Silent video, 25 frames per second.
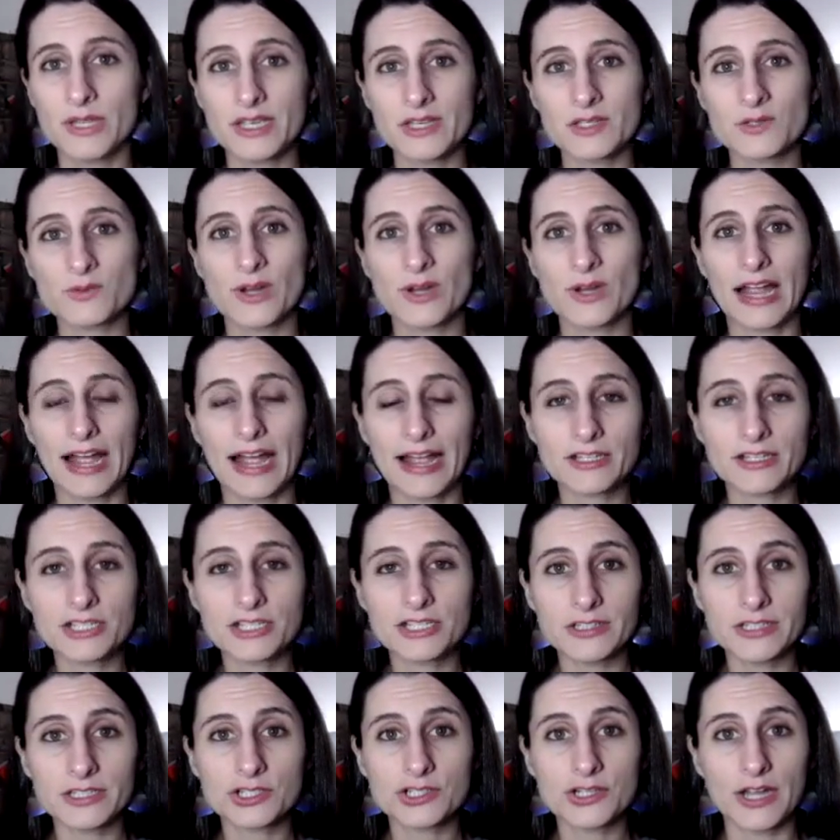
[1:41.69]
because we're
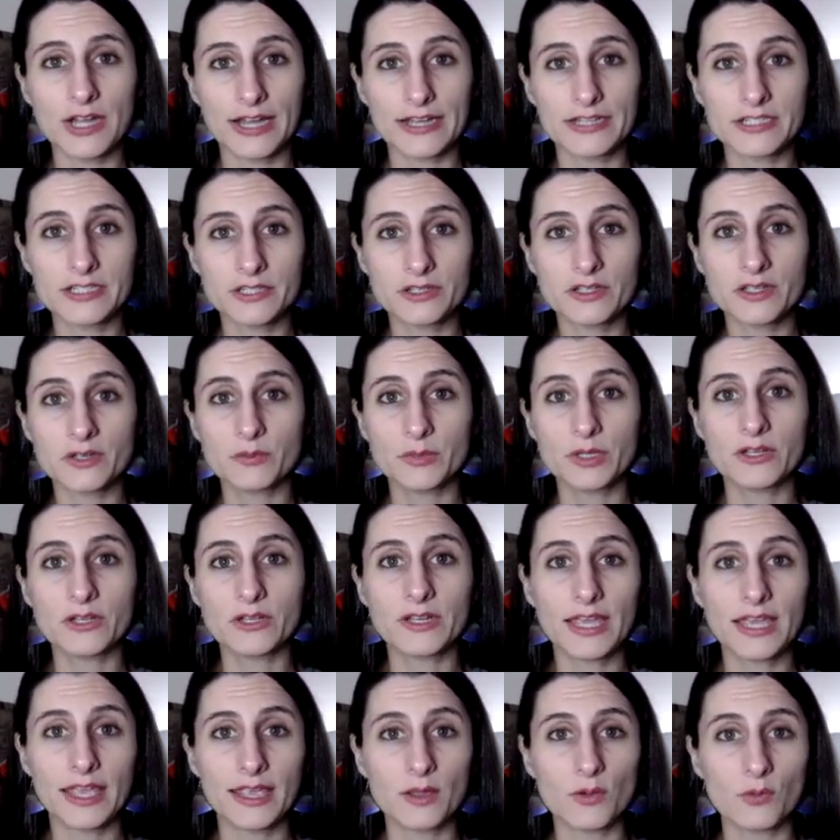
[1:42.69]
actually trying to
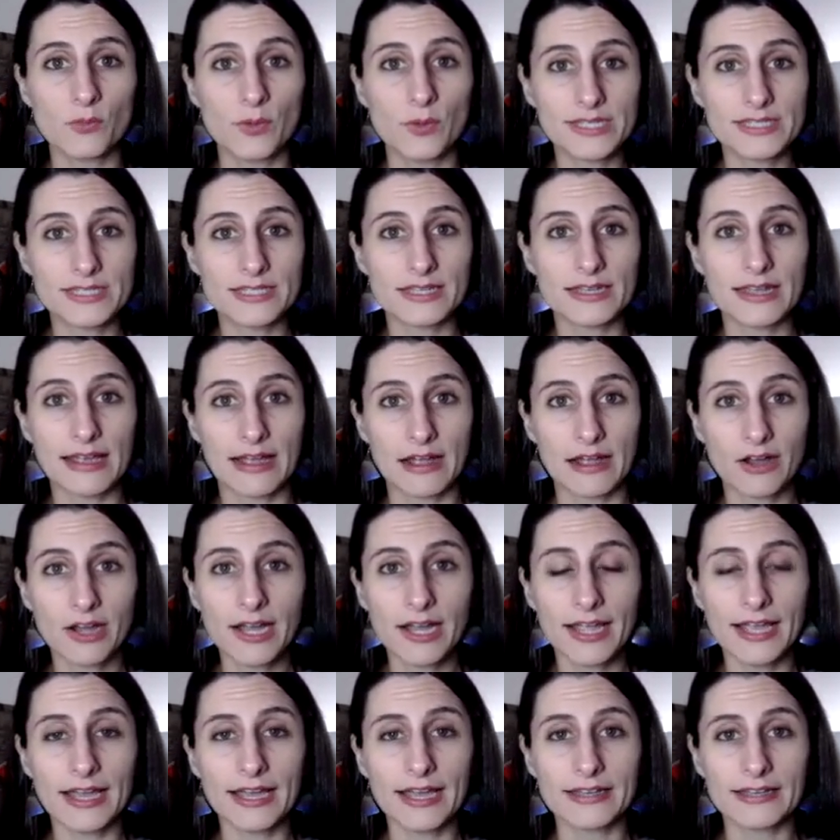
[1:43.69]
communicate what's in
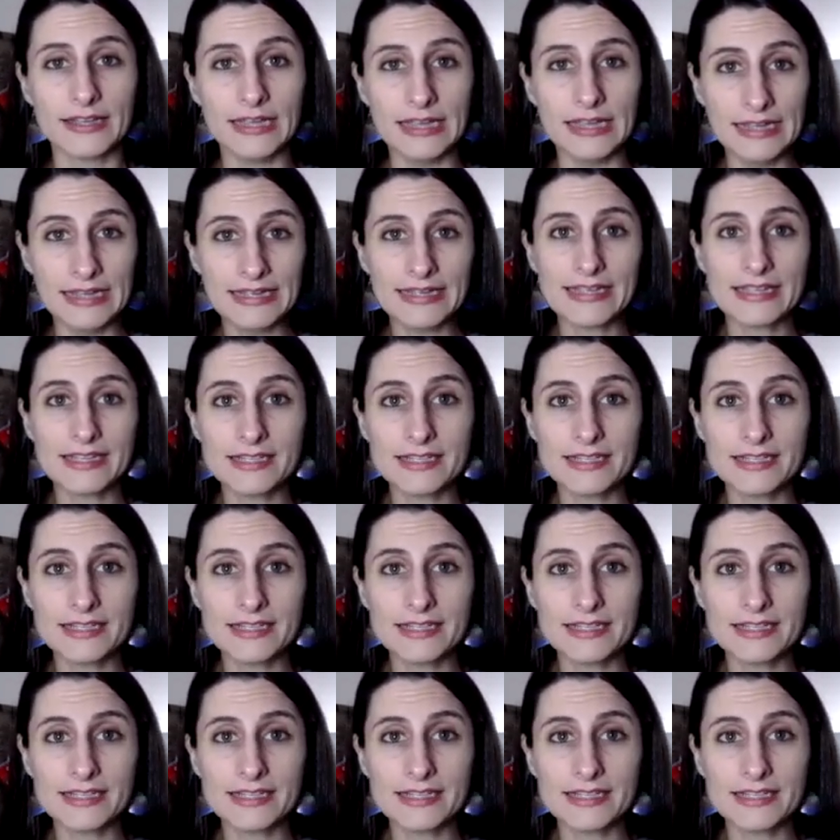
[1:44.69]
our head